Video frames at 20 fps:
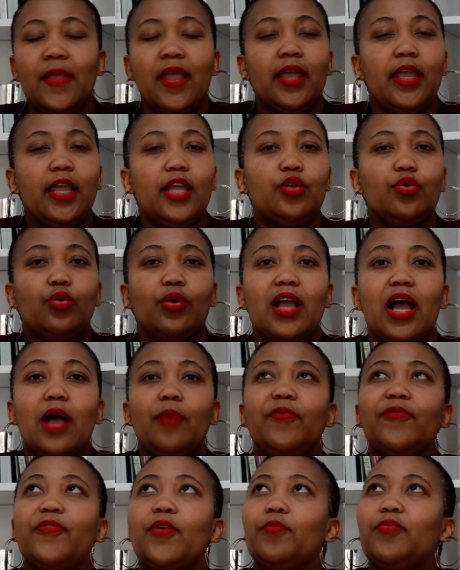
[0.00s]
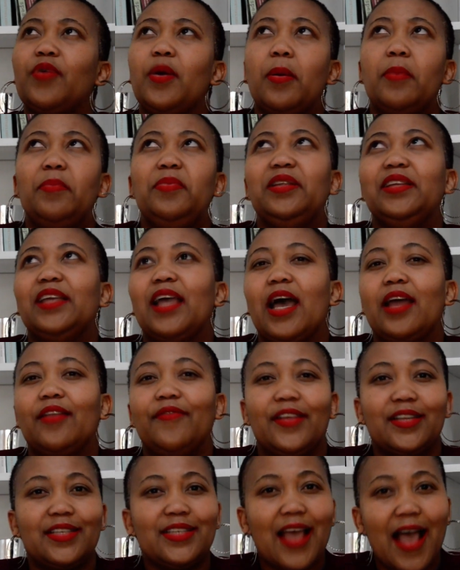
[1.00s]
It will come from probably
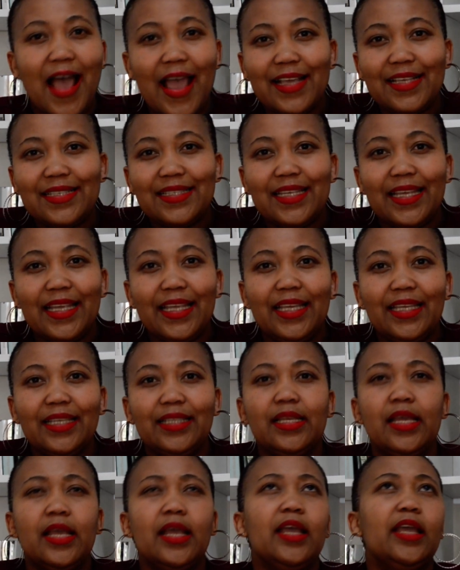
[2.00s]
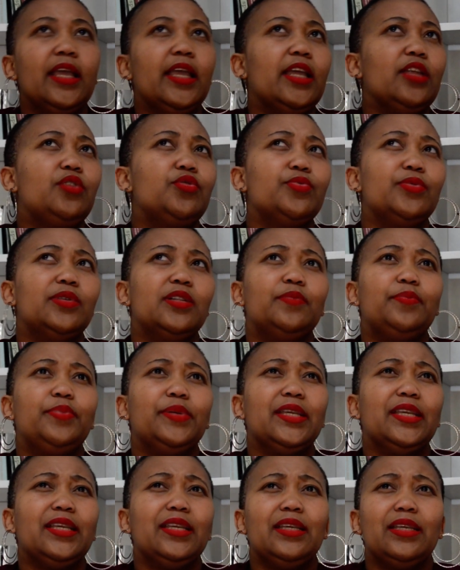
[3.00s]
advertising, it will
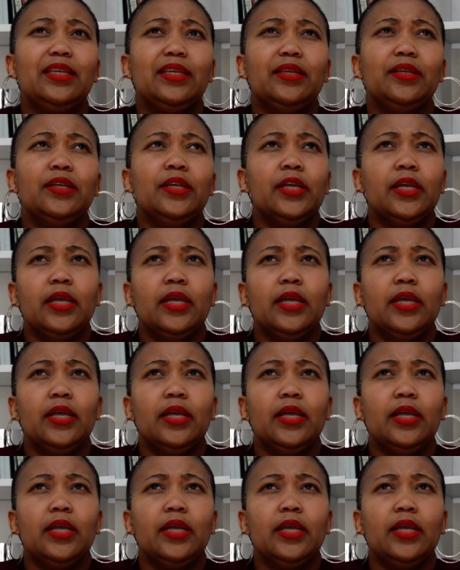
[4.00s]
be